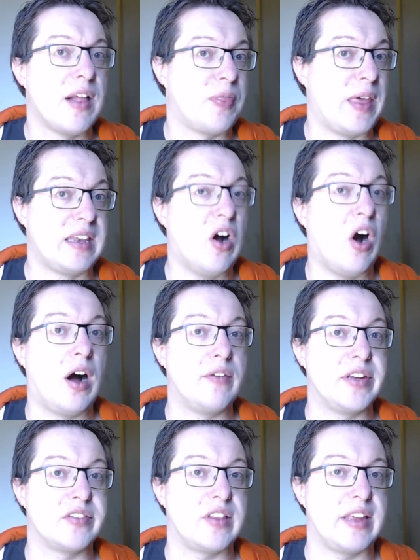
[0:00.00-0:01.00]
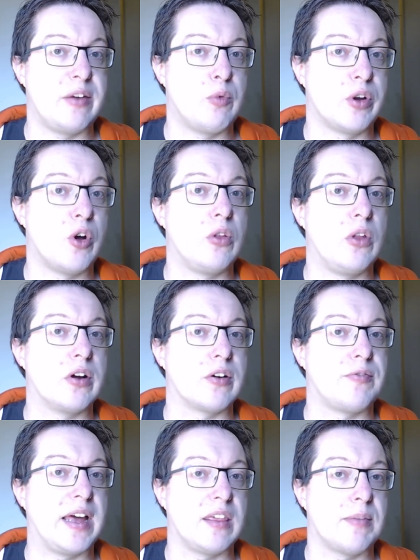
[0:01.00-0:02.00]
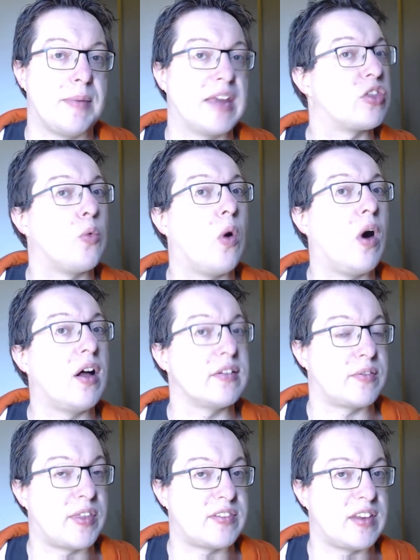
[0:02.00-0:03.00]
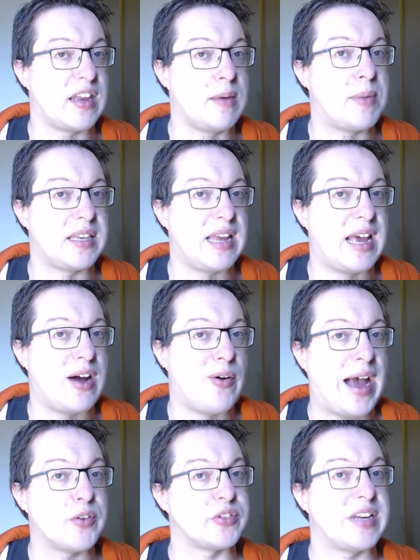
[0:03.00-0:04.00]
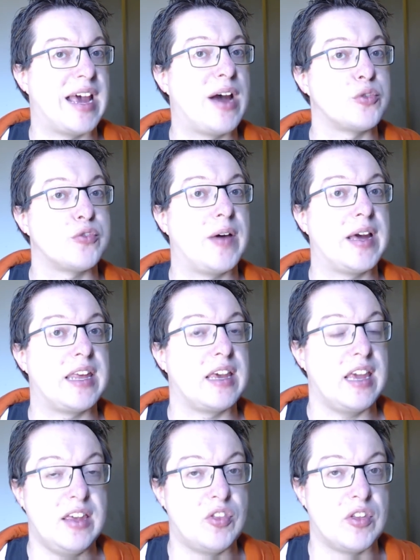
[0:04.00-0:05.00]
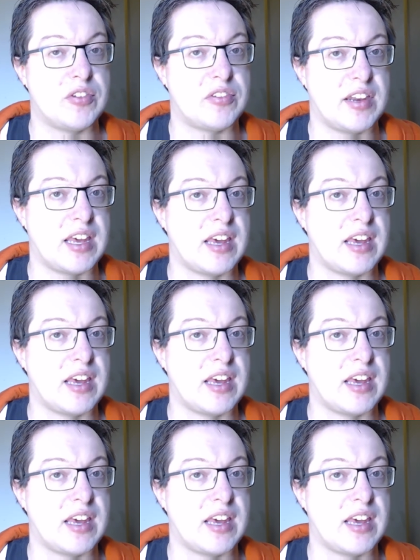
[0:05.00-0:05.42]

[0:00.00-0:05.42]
They obviously were no longer fighting them at the walls of the city, but now house to house fighting in the city.